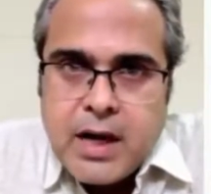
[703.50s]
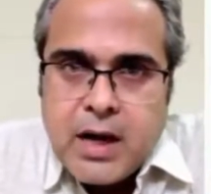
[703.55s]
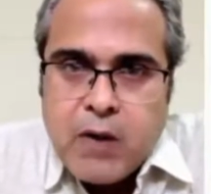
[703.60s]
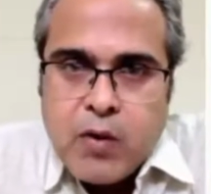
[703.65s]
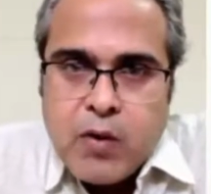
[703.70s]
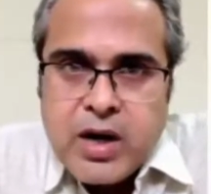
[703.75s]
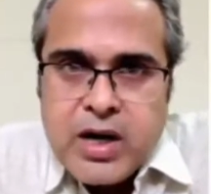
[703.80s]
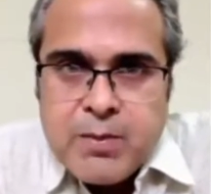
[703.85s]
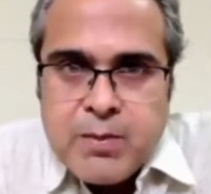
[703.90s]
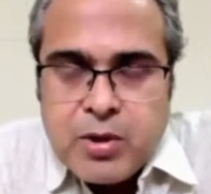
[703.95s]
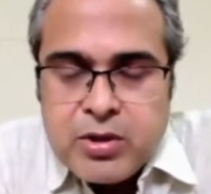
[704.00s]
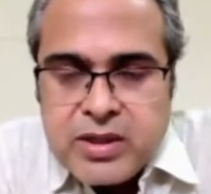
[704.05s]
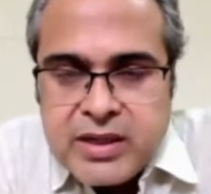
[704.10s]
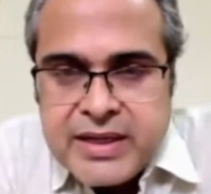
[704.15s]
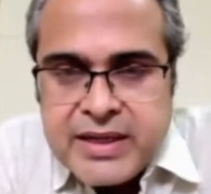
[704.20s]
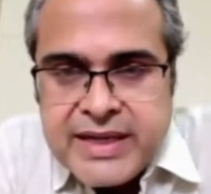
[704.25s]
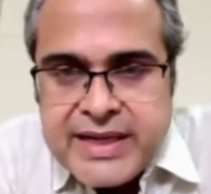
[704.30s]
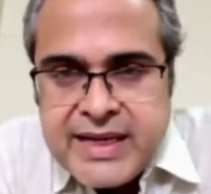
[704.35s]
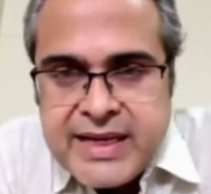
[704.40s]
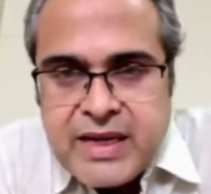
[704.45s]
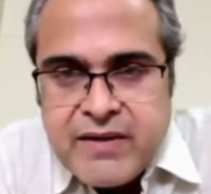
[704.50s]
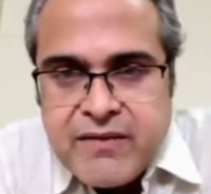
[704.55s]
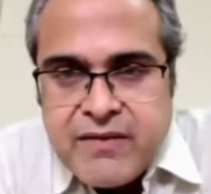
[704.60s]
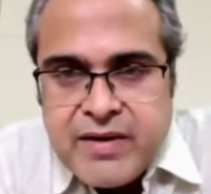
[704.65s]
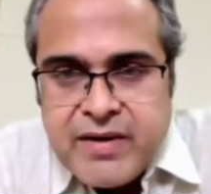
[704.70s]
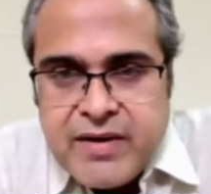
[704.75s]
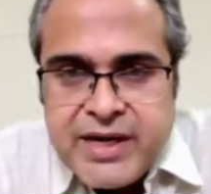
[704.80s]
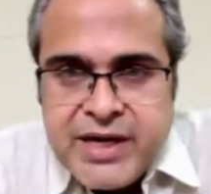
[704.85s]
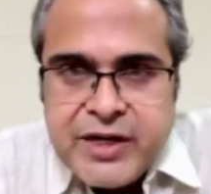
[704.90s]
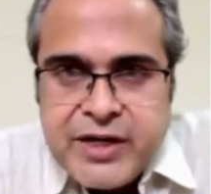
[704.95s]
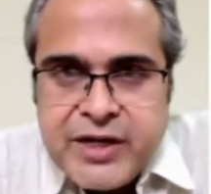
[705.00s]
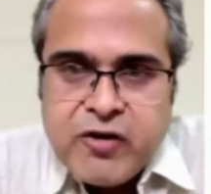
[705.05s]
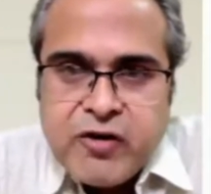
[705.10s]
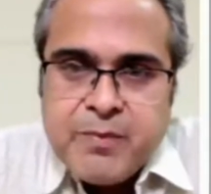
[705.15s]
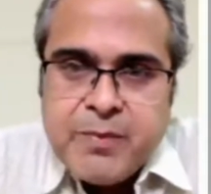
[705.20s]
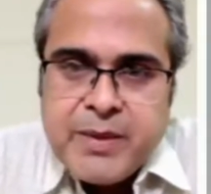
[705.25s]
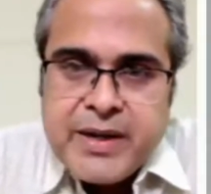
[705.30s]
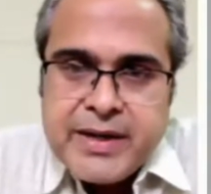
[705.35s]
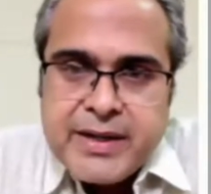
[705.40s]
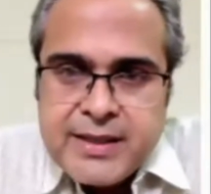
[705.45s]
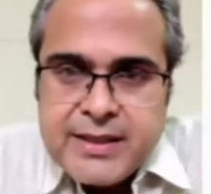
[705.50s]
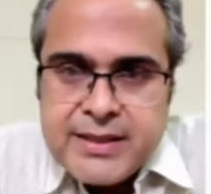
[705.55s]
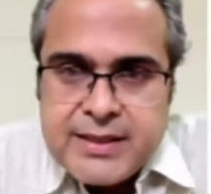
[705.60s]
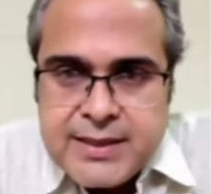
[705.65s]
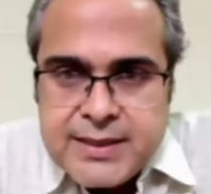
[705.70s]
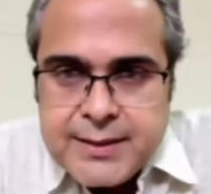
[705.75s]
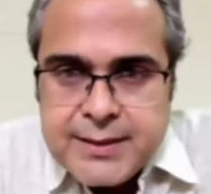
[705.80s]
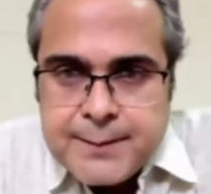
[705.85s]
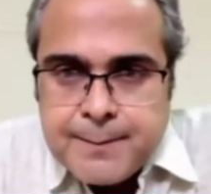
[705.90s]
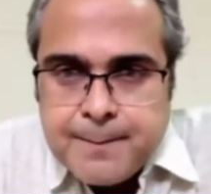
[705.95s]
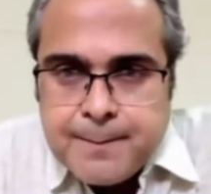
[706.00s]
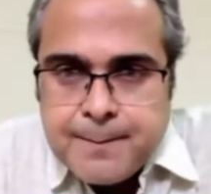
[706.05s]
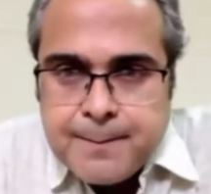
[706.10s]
A word about the D11, D12 pedicles.